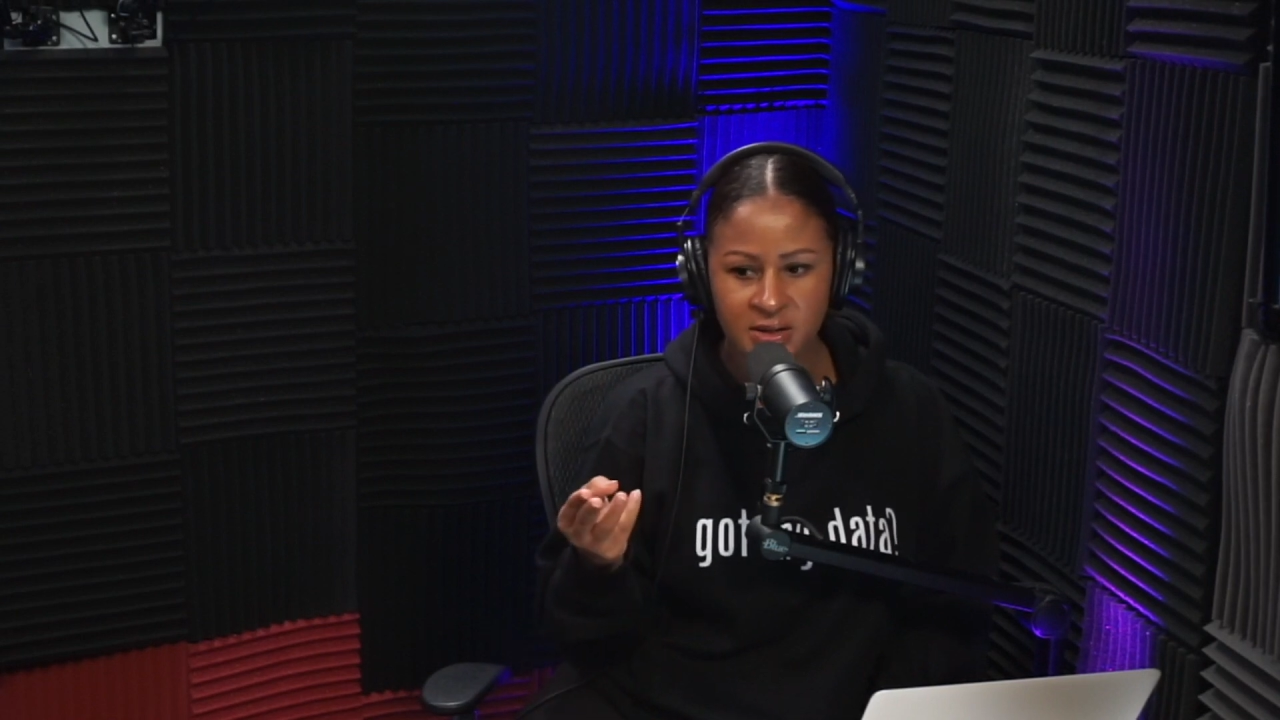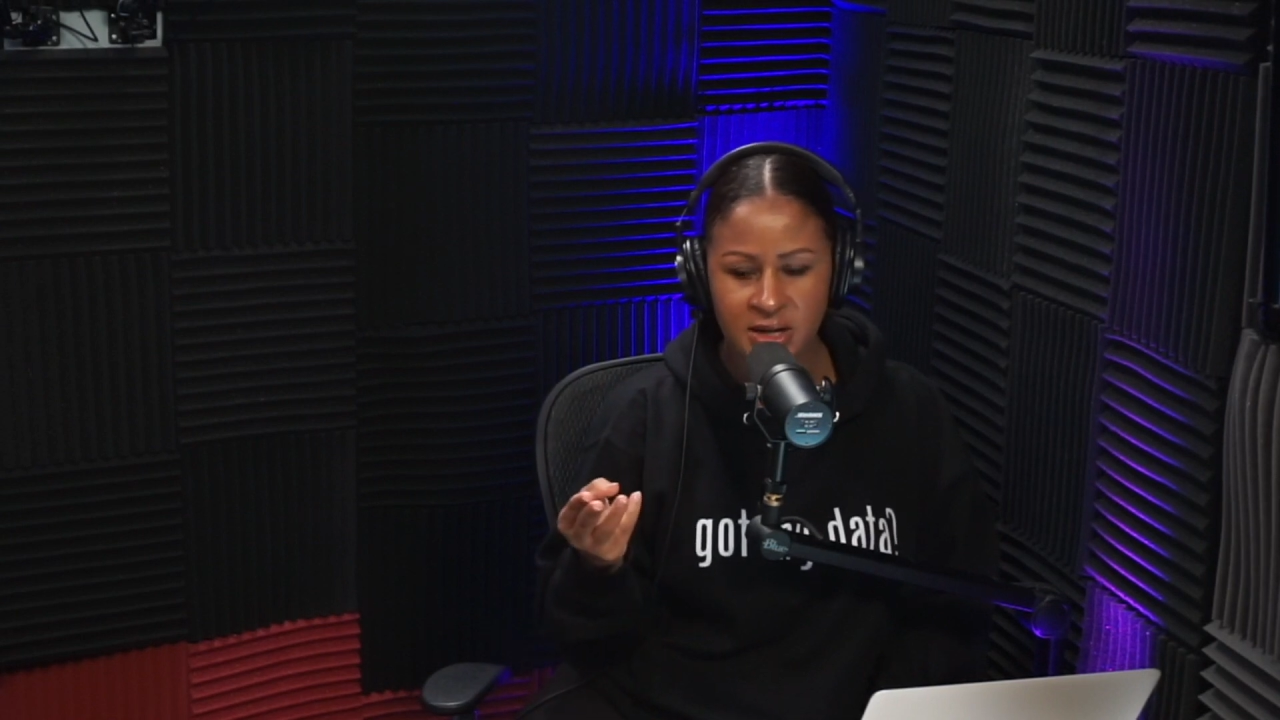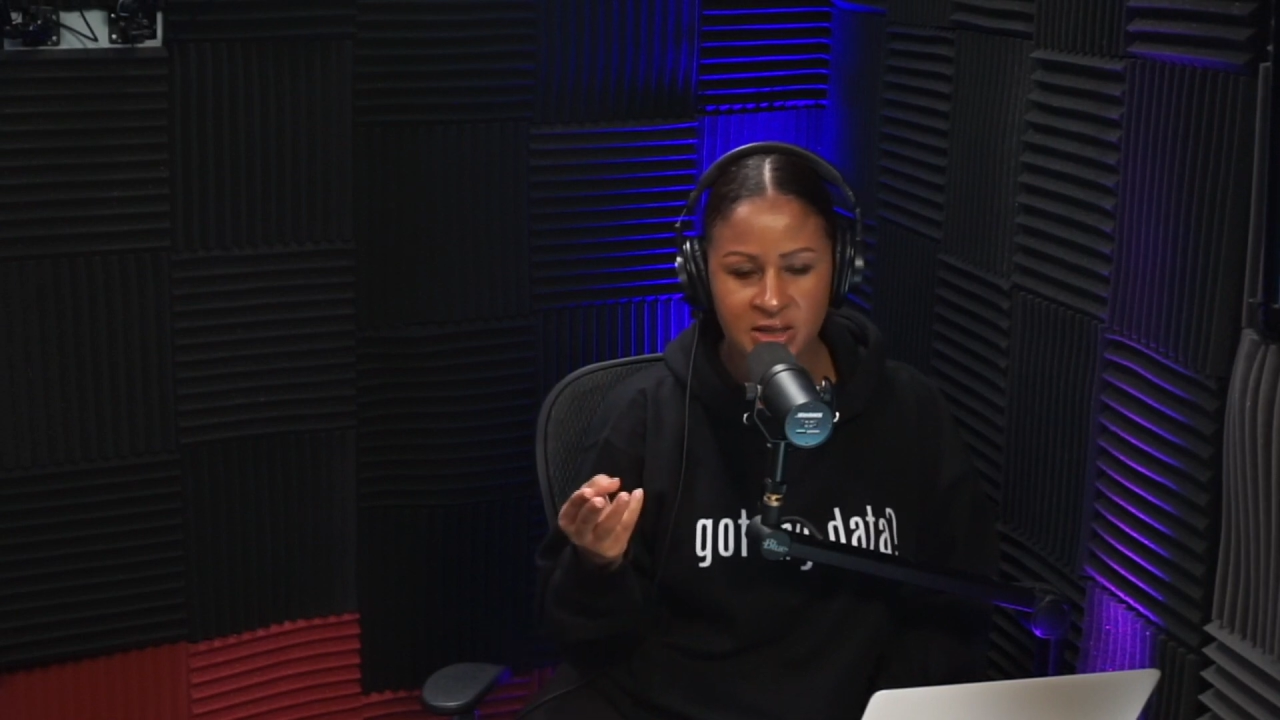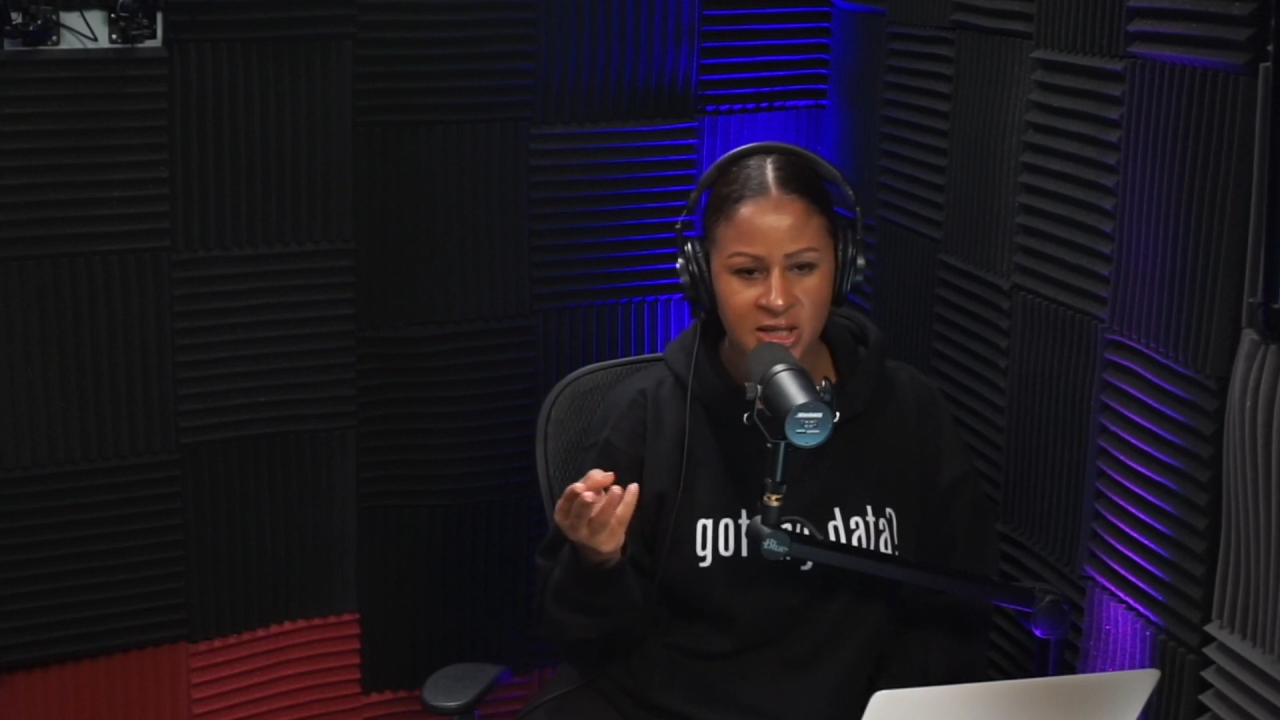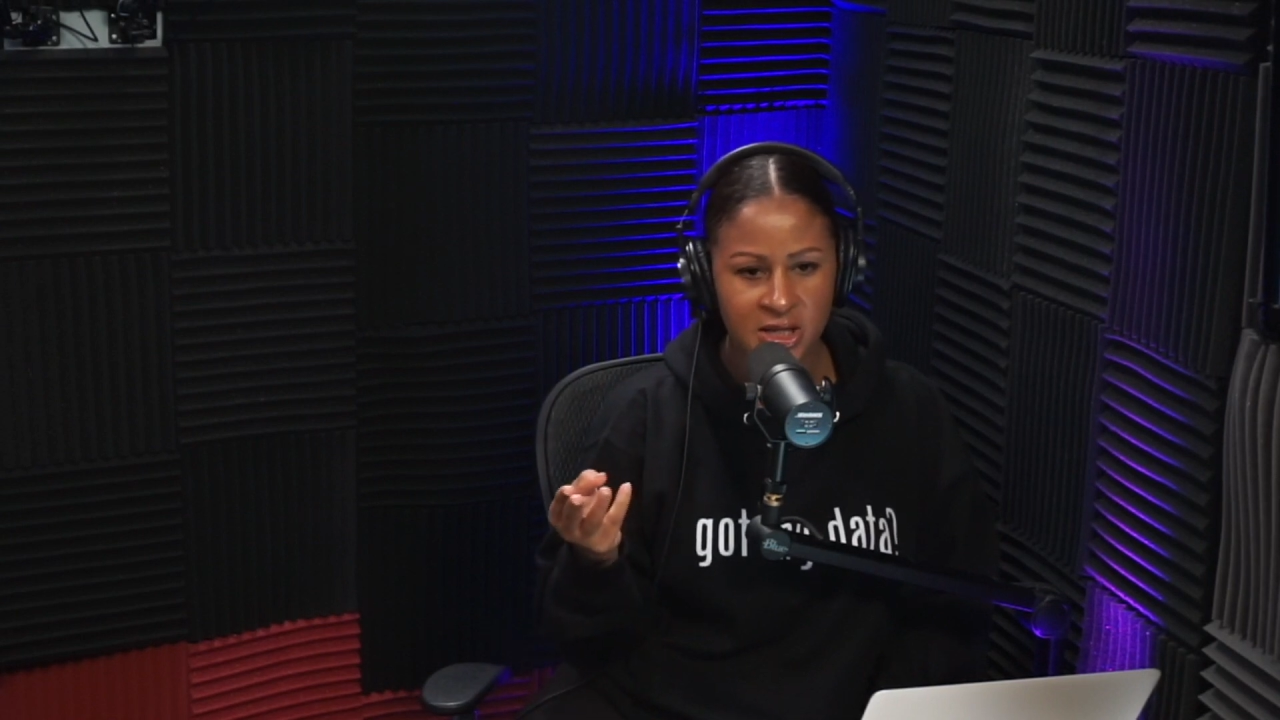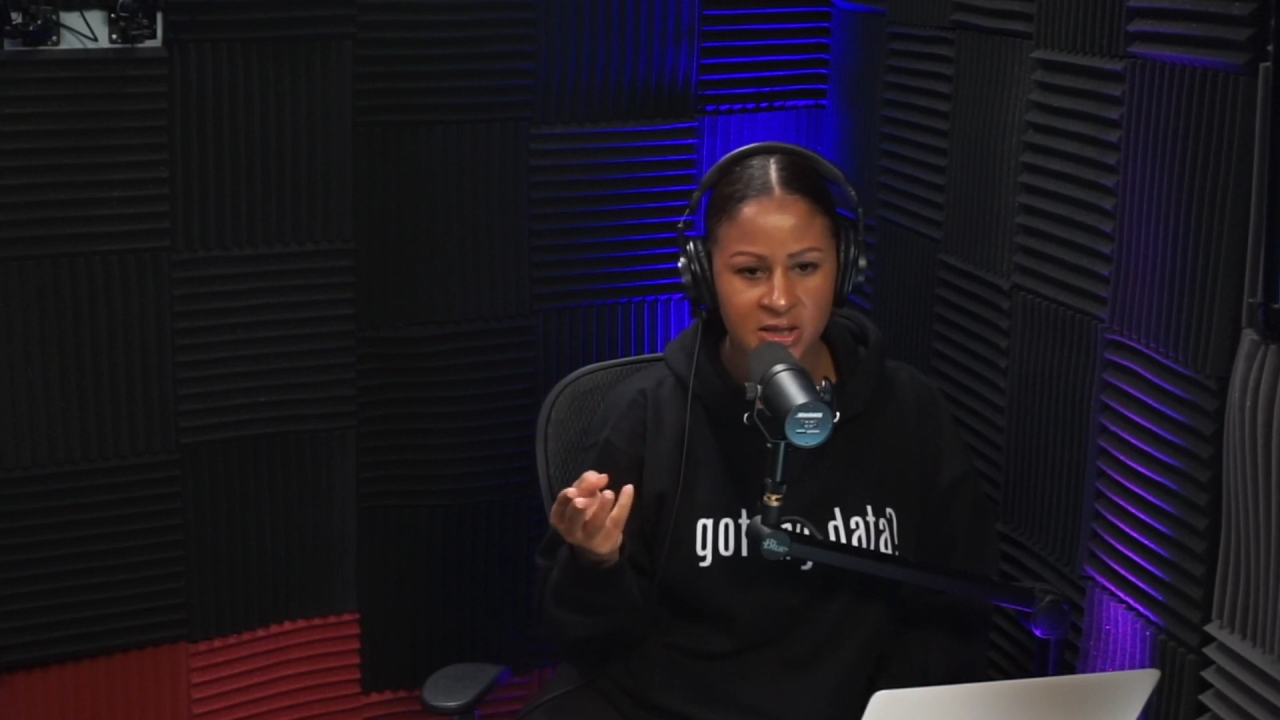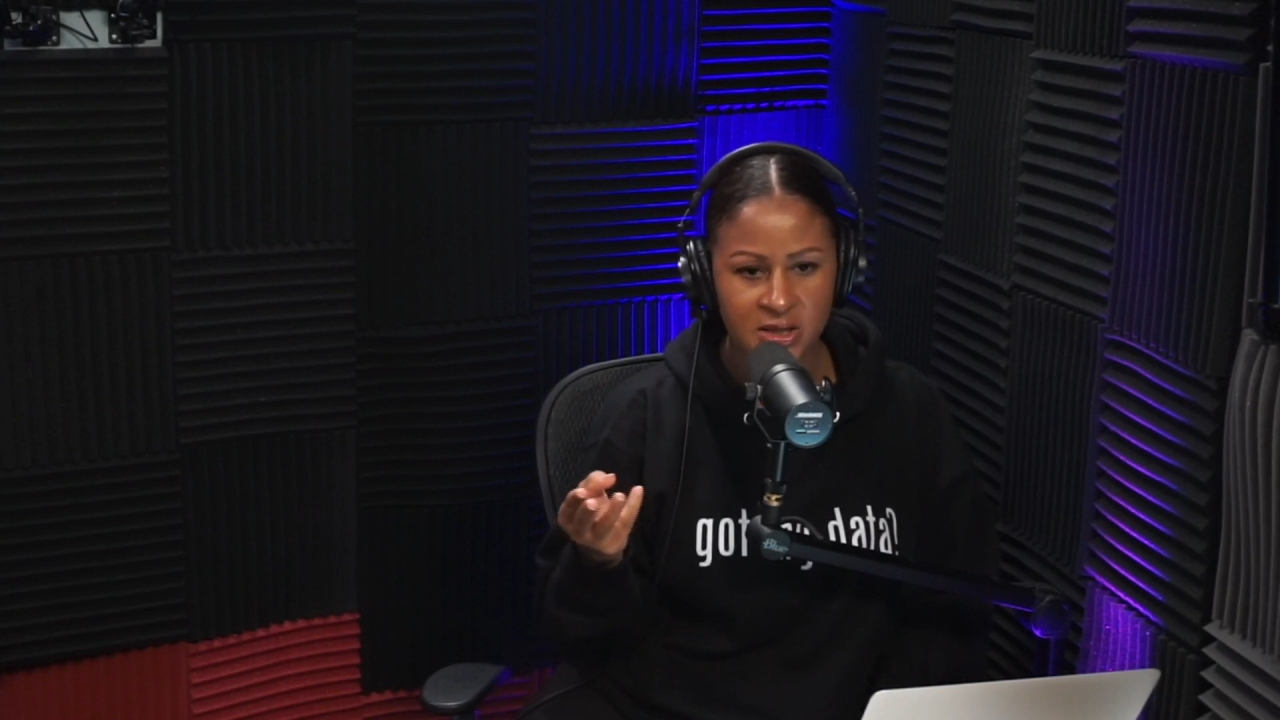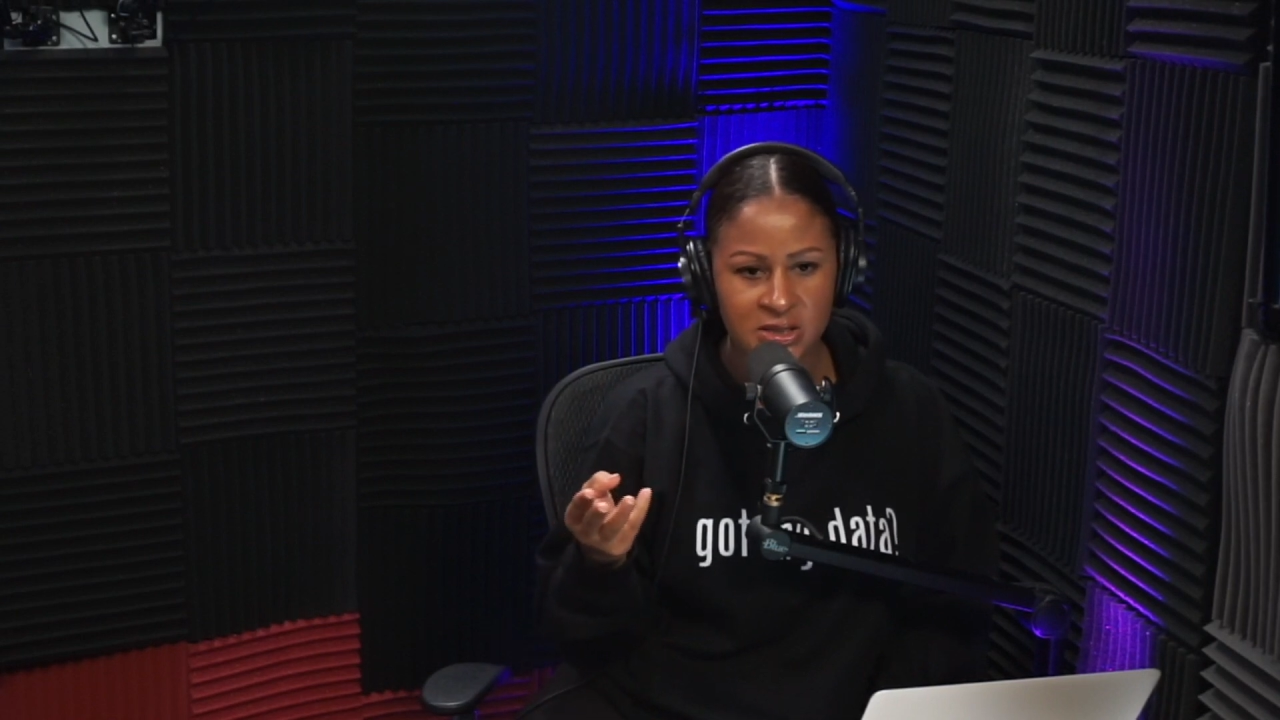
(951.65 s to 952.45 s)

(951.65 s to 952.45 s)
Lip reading: I think the